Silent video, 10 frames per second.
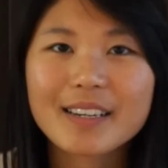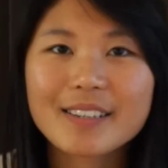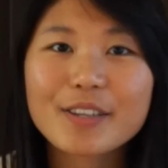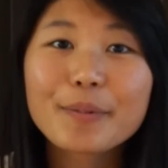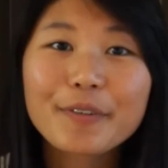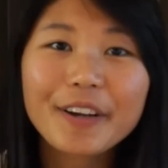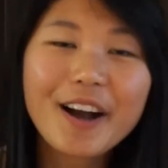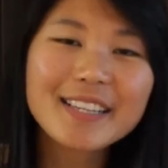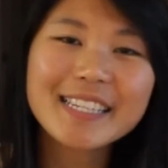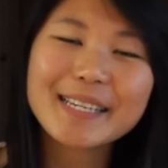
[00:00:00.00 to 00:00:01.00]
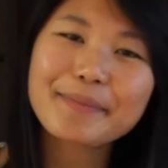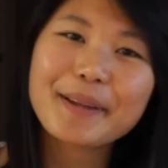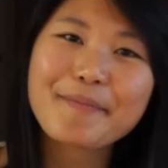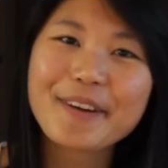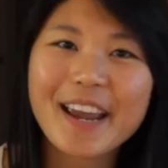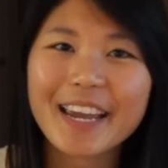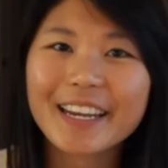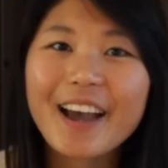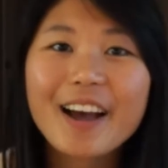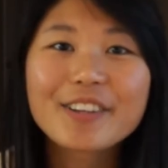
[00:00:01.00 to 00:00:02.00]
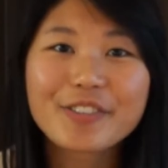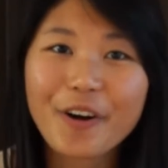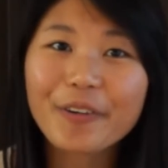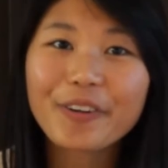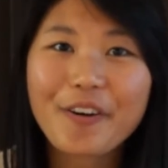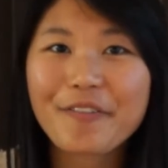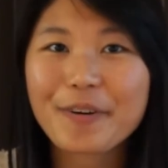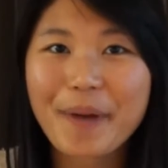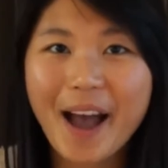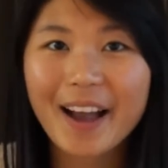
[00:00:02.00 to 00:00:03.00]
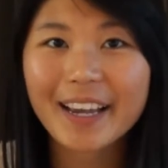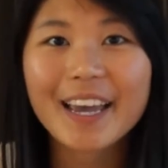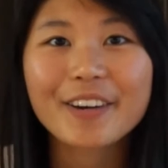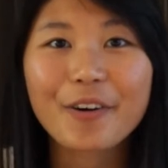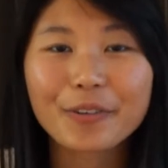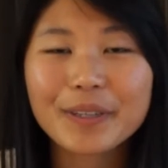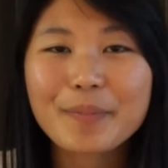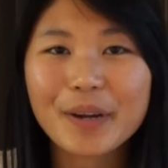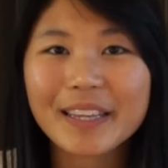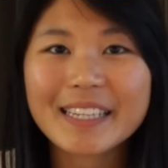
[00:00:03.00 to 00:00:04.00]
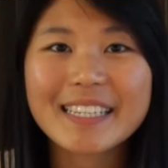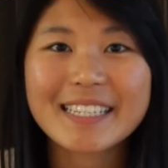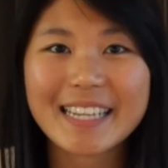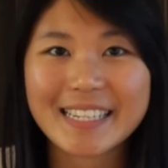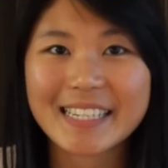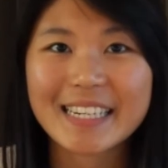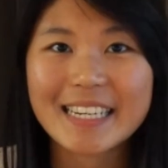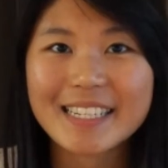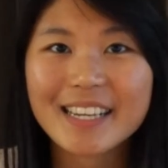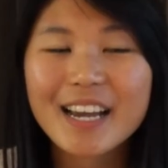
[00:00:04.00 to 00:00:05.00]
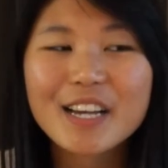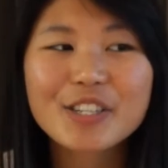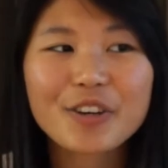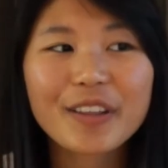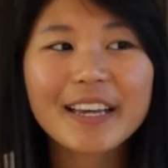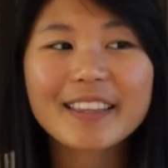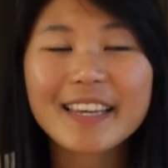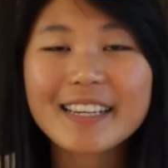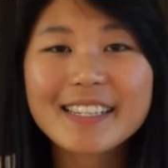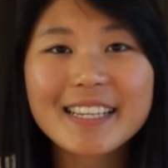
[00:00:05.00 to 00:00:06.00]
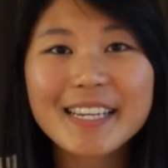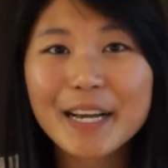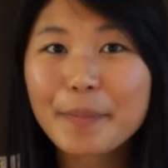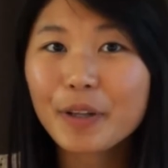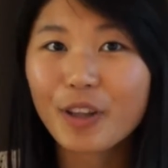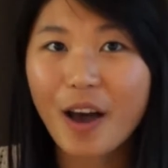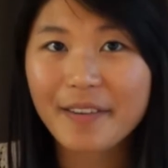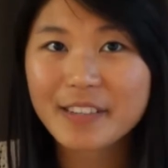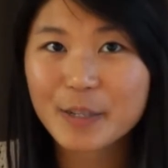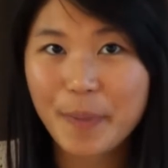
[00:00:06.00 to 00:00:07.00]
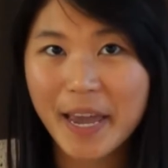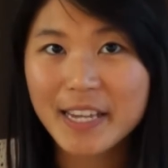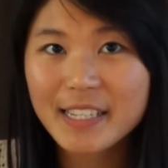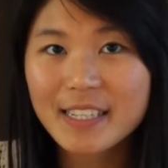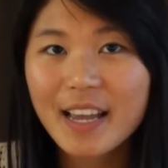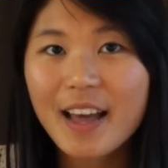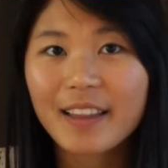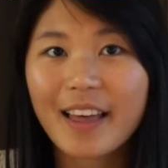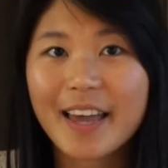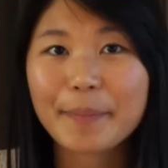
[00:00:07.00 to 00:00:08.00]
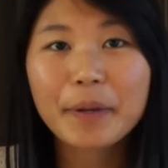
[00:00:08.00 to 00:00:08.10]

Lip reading: So moving on to tip number 8, don't overpack and only bring the necessities. So like things that take up a lot of space, like